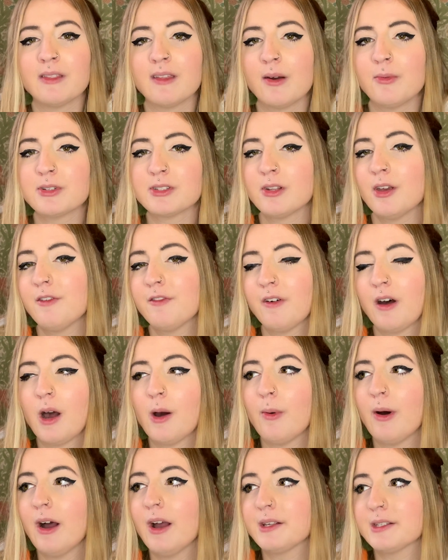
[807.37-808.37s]
There was no
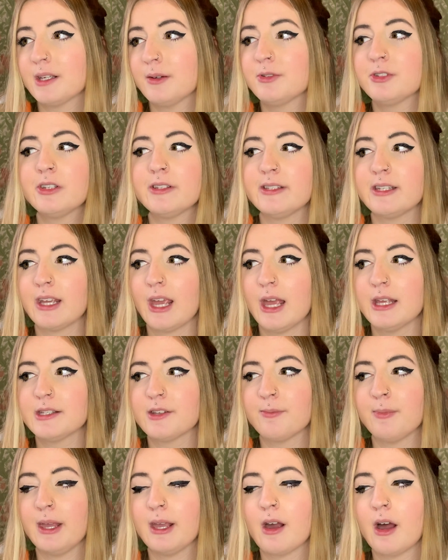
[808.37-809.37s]
fireworks. It was just a case
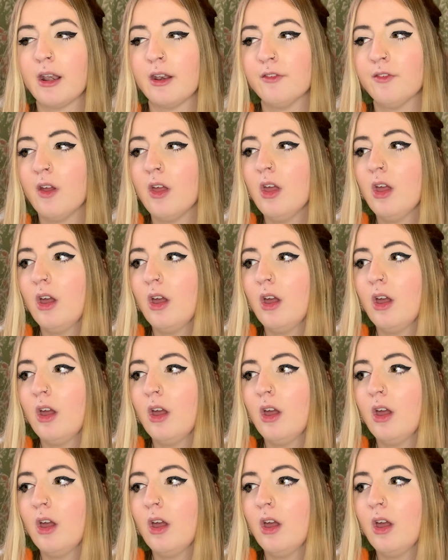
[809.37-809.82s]
of me kind of